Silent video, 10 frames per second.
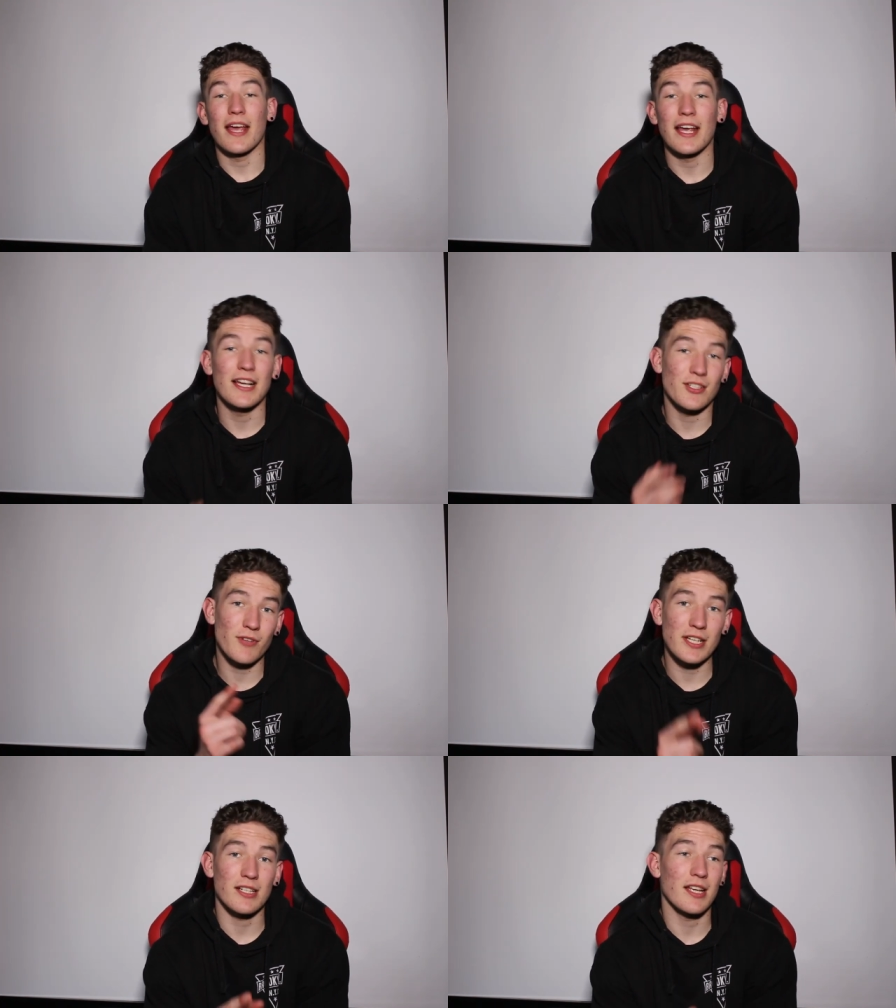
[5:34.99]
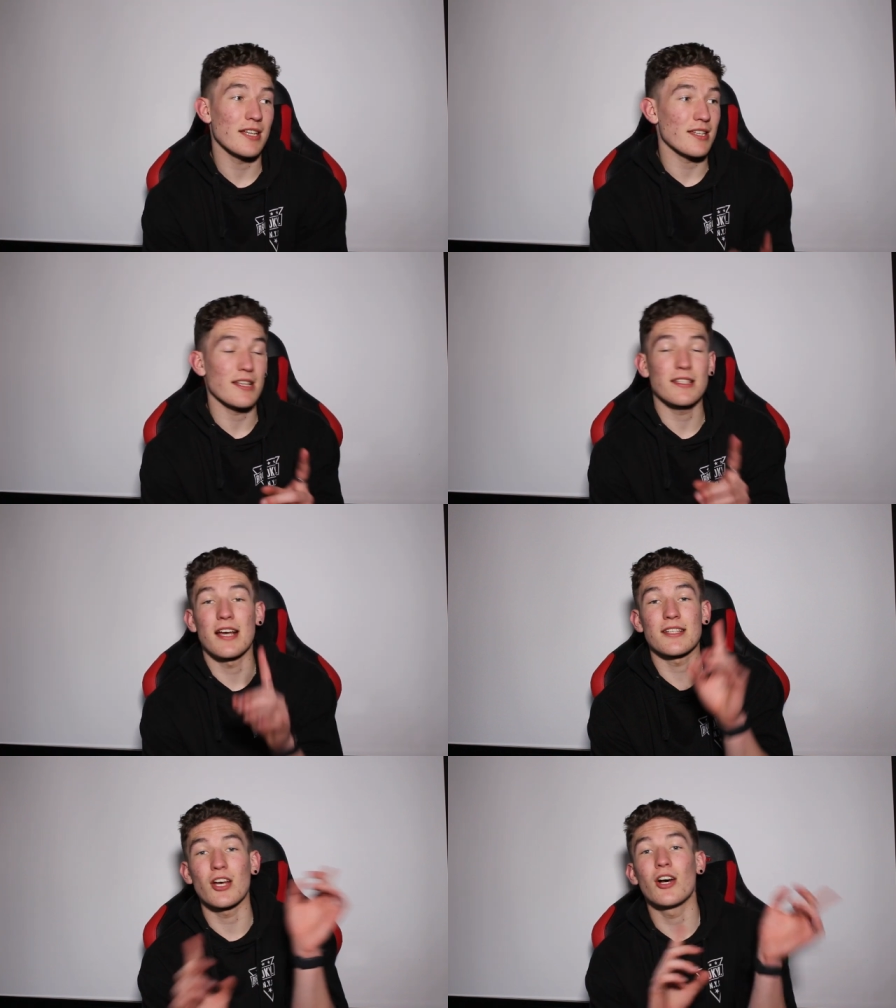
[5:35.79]
It, as recently as I
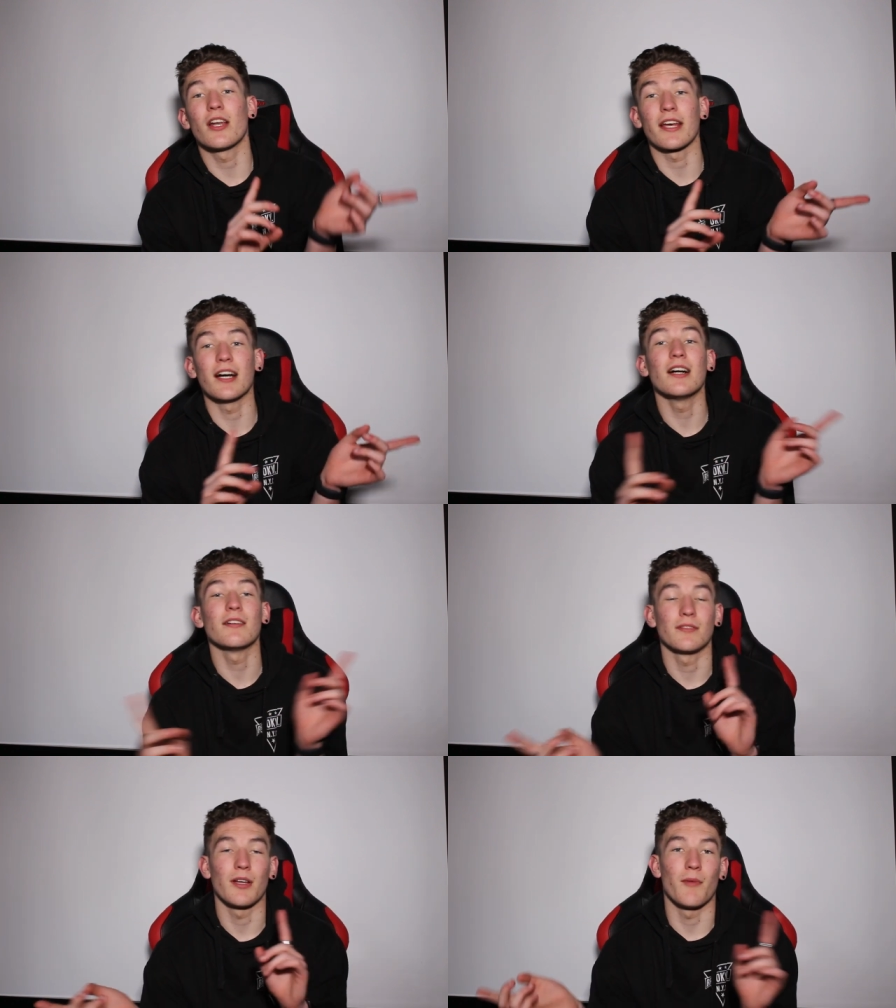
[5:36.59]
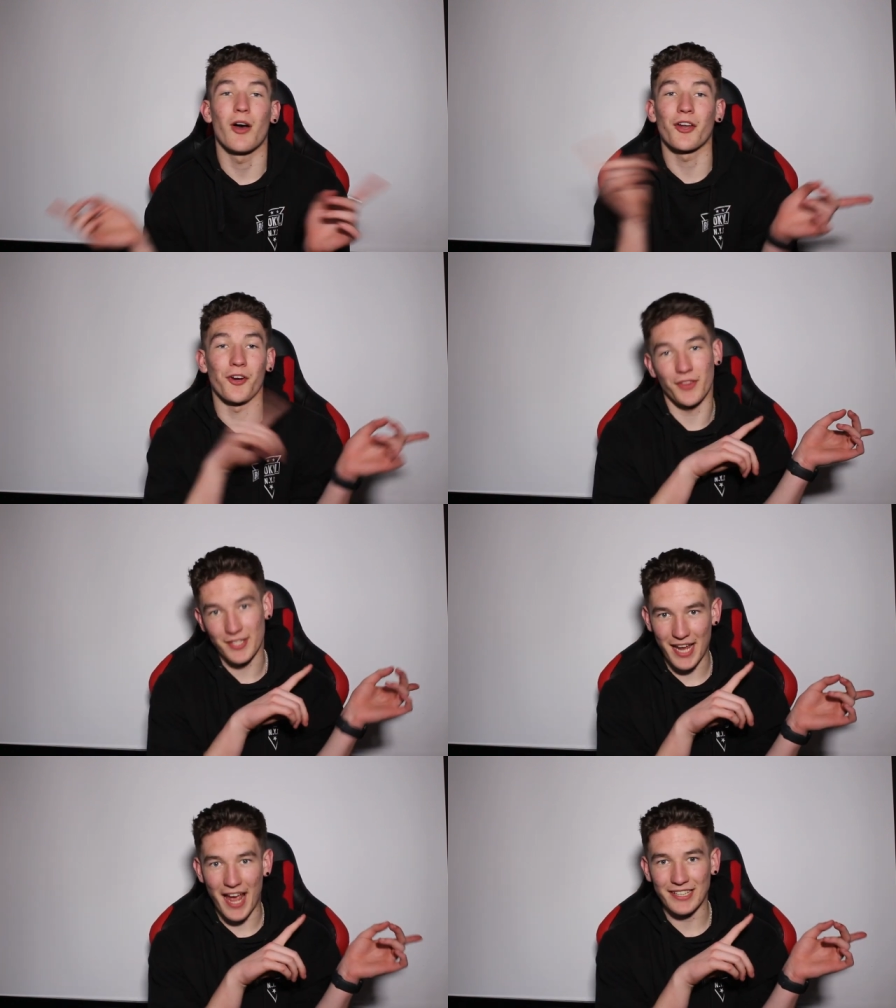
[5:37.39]
said earlier, um, earlier in
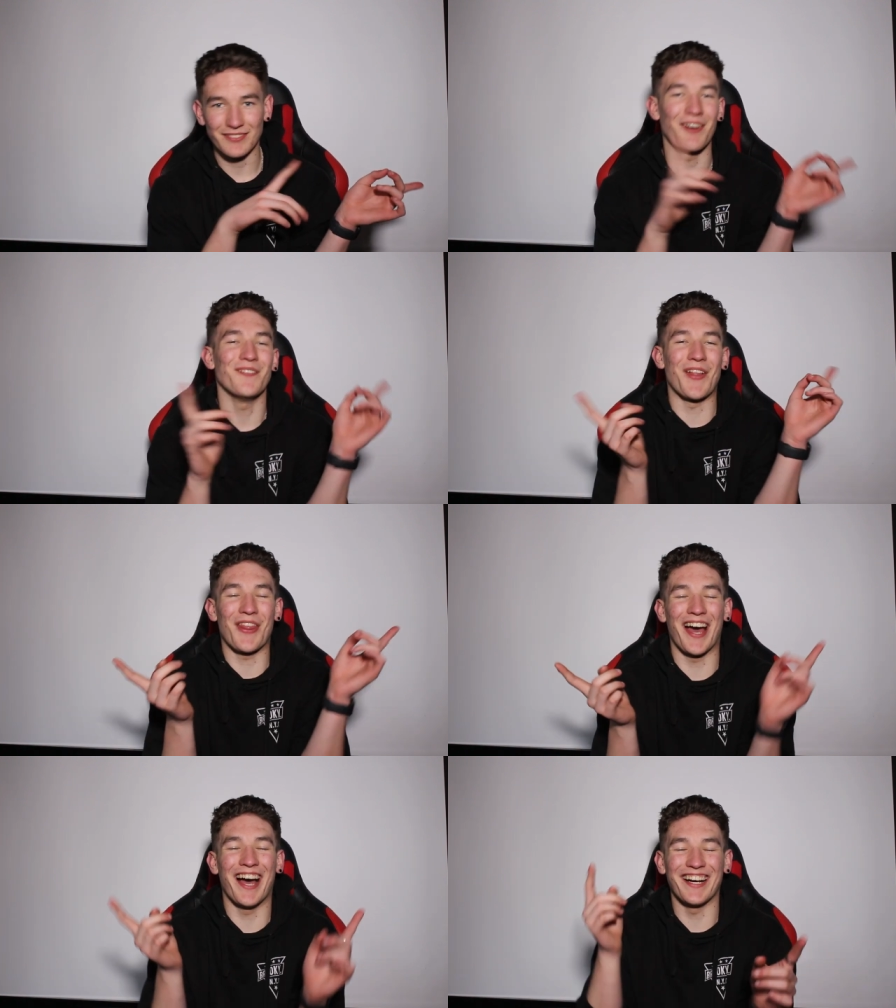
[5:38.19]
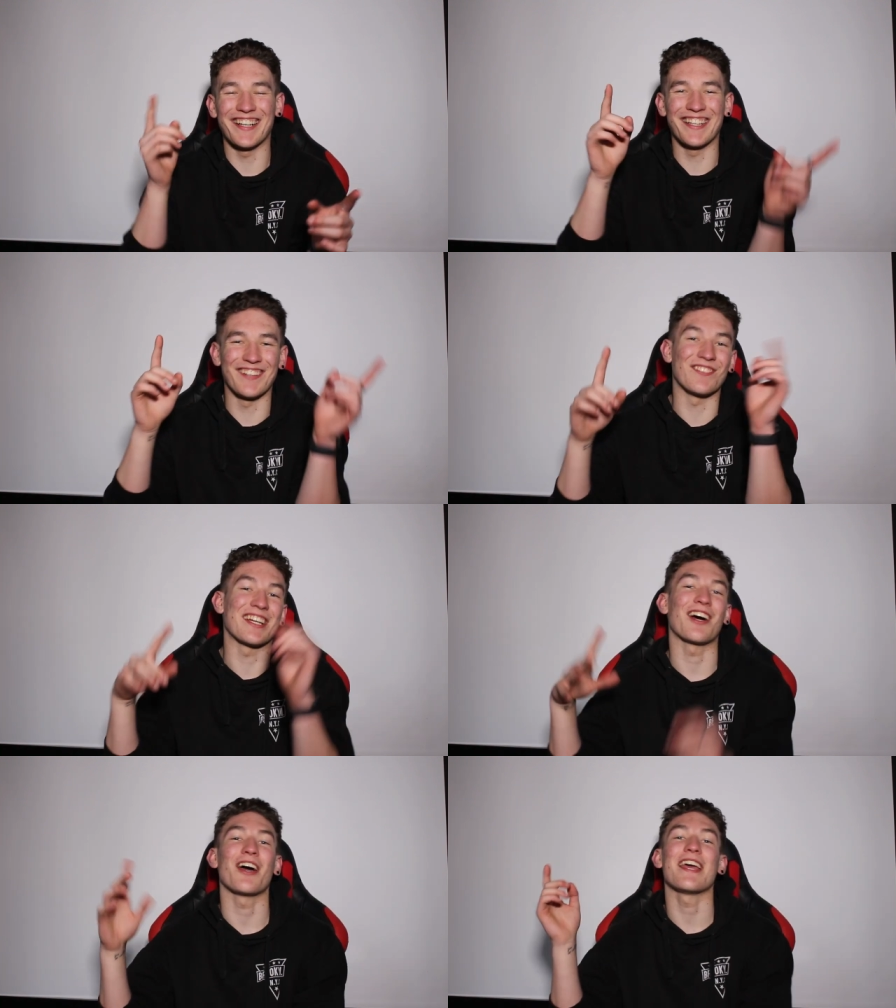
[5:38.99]
the day, um, that um,
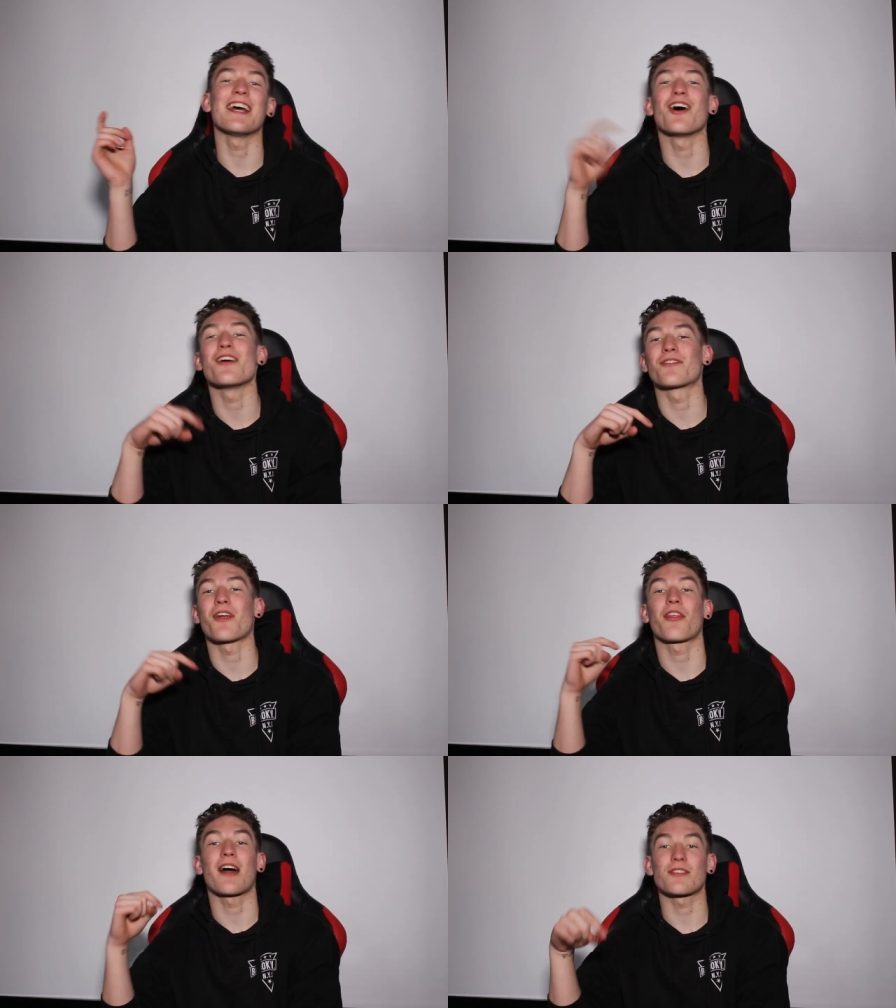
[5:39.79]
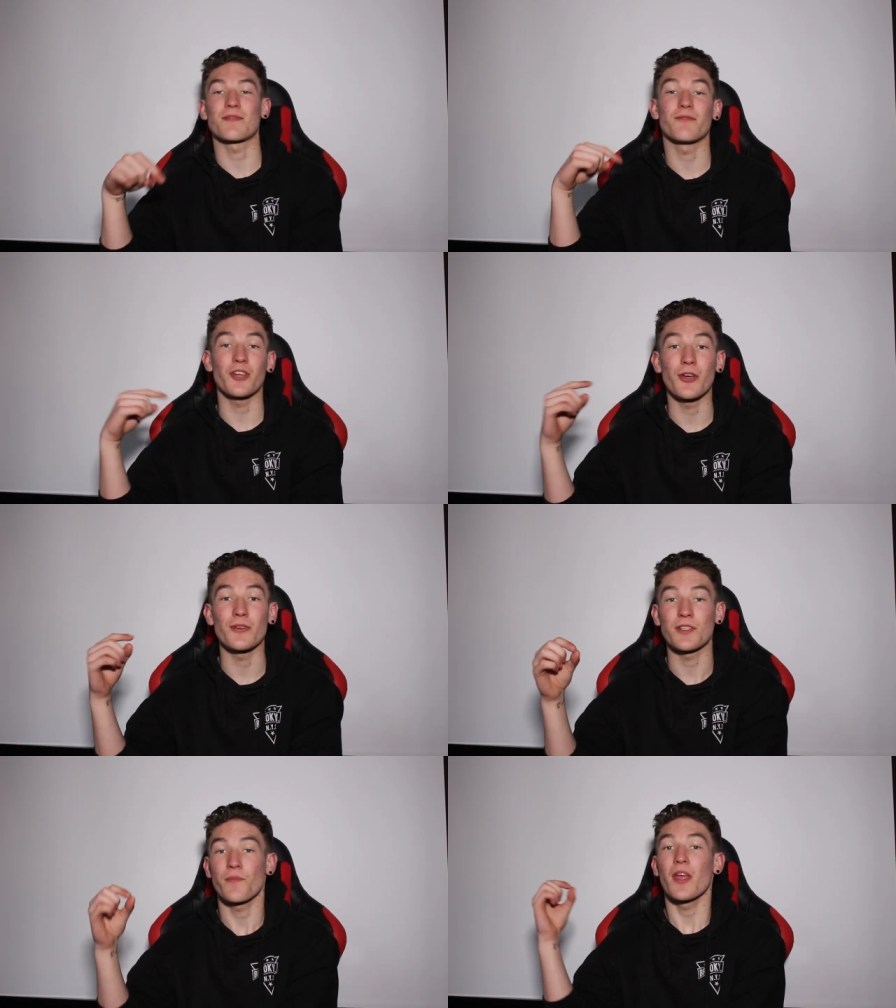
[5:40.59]
it hit over a thousand
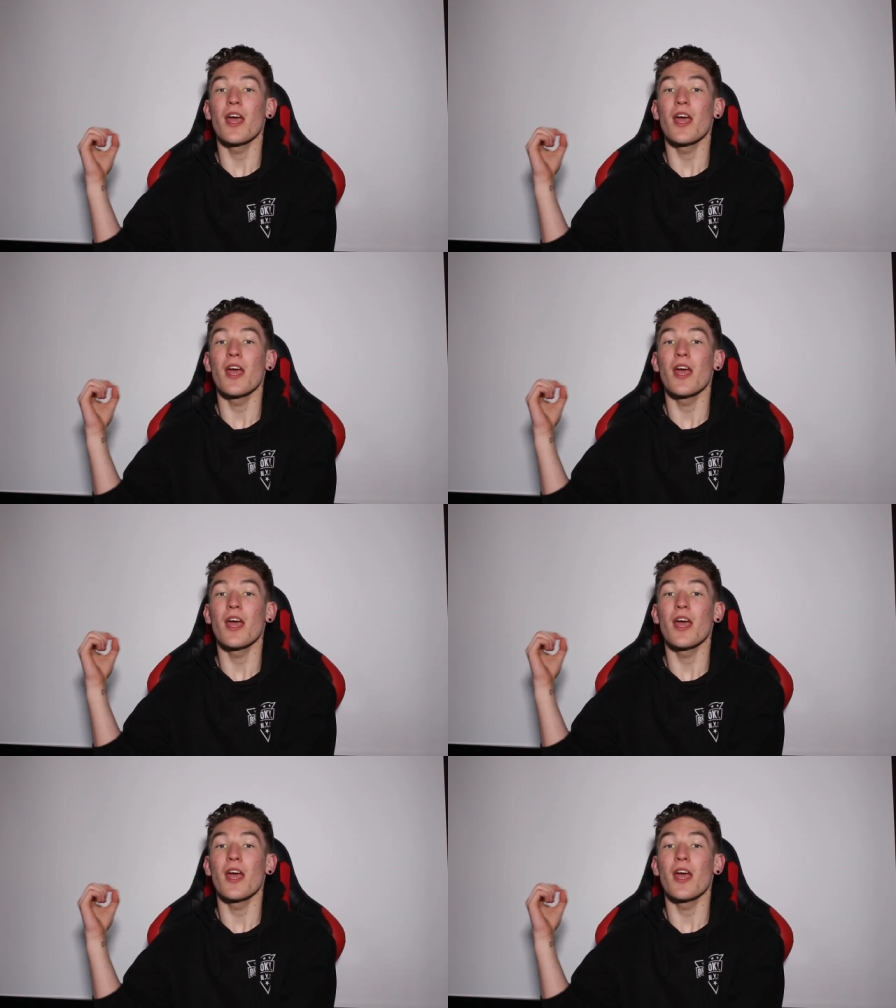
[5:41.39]
views.